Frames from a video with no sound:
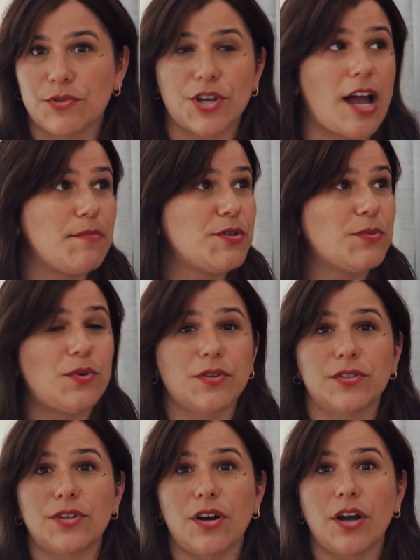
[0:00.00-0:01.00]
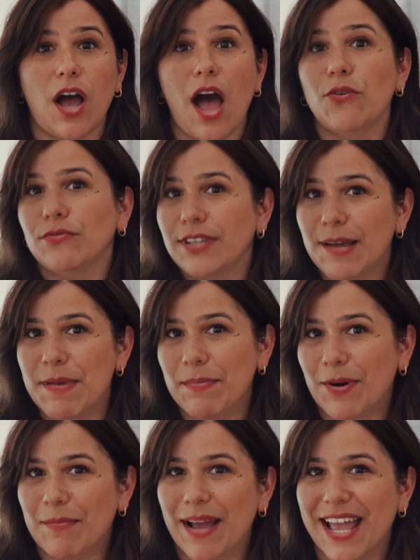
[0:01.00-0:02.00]
Time to walk the dog? Oh, let me
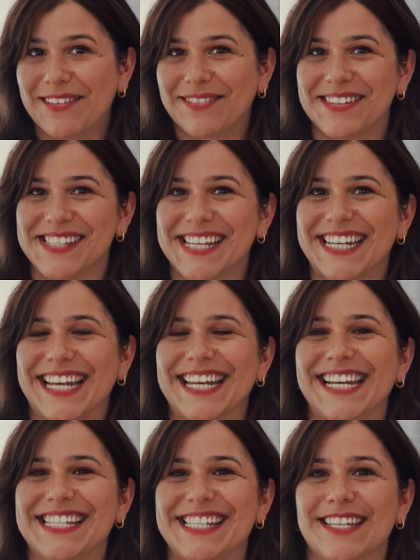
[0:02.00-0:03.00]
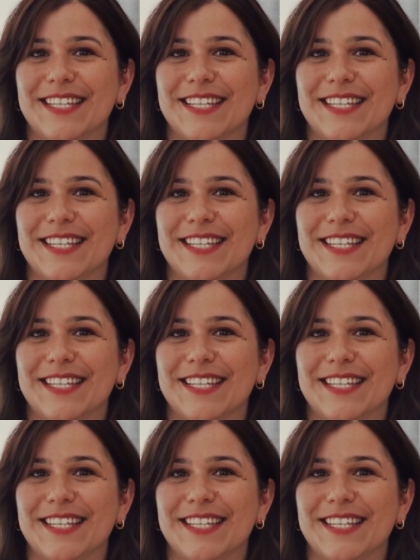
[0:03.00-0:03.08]
put my headphones in and listen